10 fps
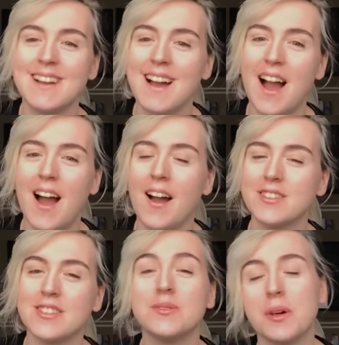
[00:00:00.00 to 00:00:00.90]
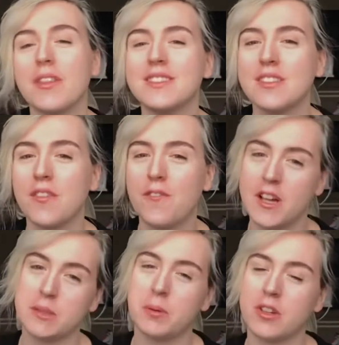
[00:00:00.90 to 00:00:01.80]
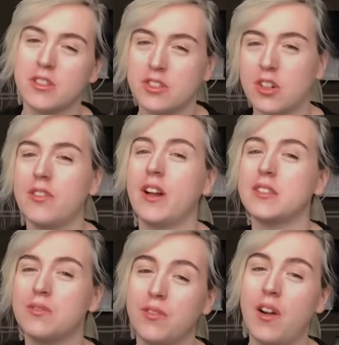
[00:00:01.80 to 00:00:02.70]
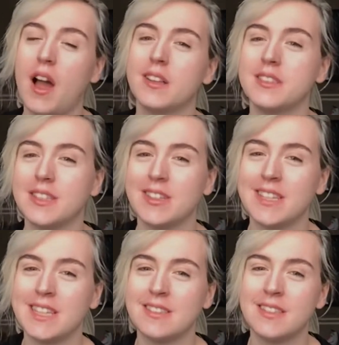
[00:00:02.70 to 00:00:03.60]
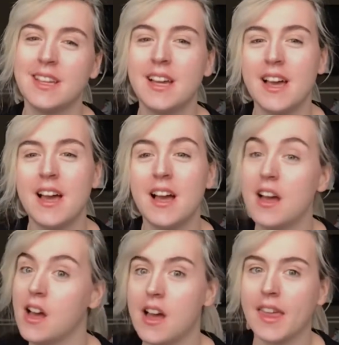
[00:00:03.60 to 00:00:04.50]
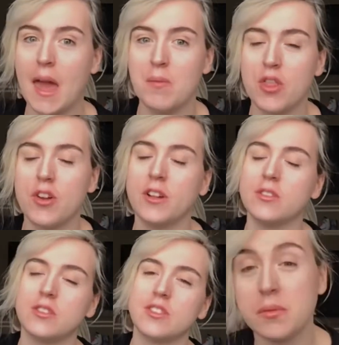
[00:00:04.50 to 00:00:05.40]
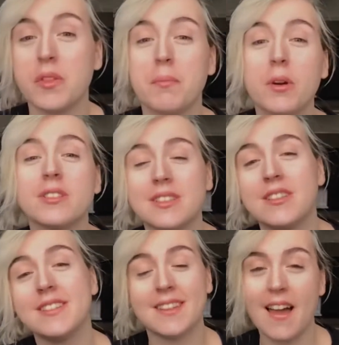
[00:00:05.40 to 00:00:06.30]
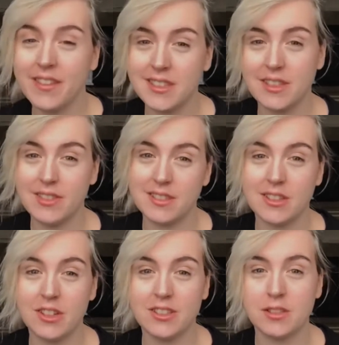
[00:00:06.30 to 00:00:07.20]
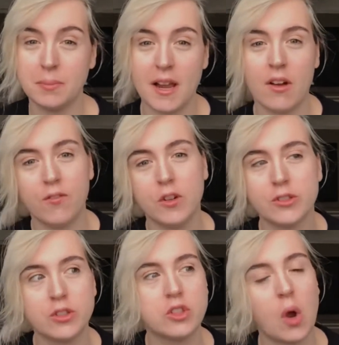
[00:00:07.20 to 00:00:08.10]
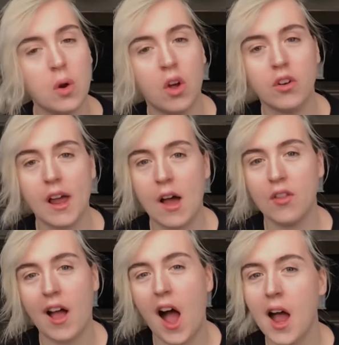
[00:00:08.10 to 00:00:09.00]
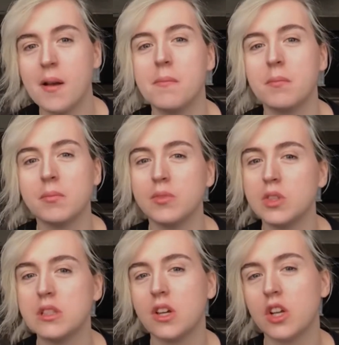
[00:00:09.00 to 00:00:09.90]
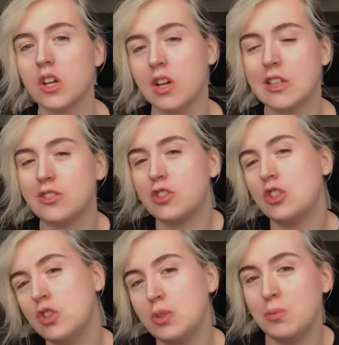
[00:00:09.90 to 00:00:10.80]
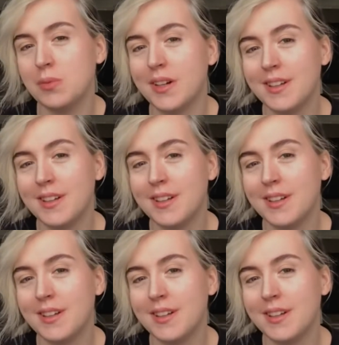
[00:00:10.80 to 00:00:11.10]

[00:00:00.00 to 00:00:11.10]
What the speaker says: This is the first book of the Song of Ice and Fire series, Game of Thrones. The book series and the TV series has been out for so long now that I'm gonna assume